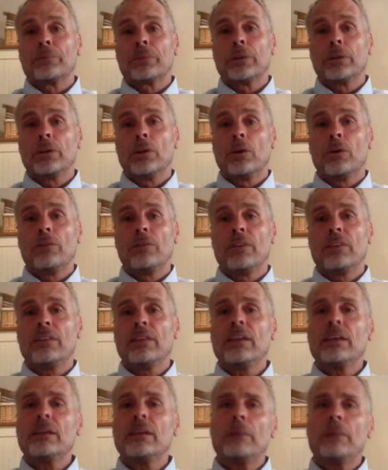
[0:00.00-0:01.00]
You know, if you
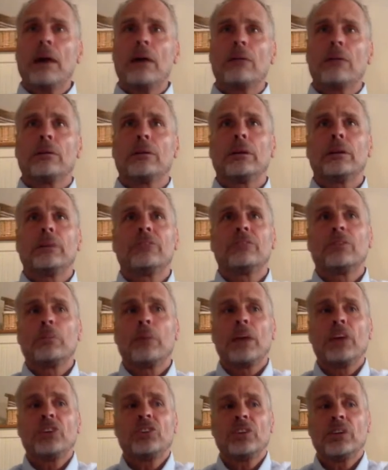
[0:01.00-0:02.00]
think about
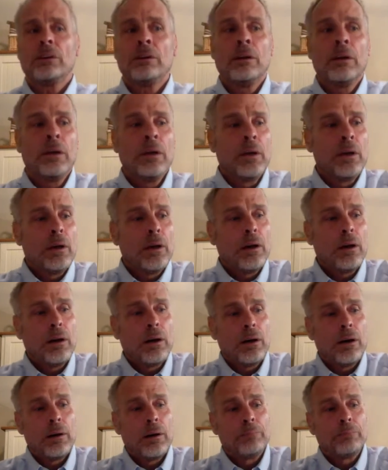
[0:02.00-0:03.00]
inflammation,
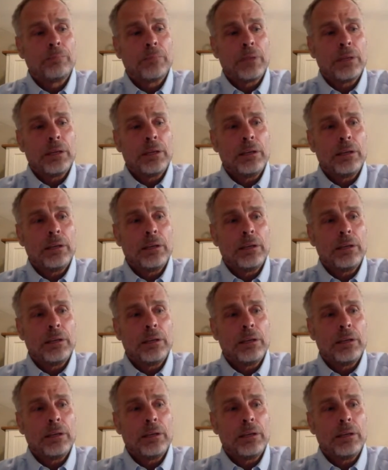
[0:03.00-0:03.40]
um,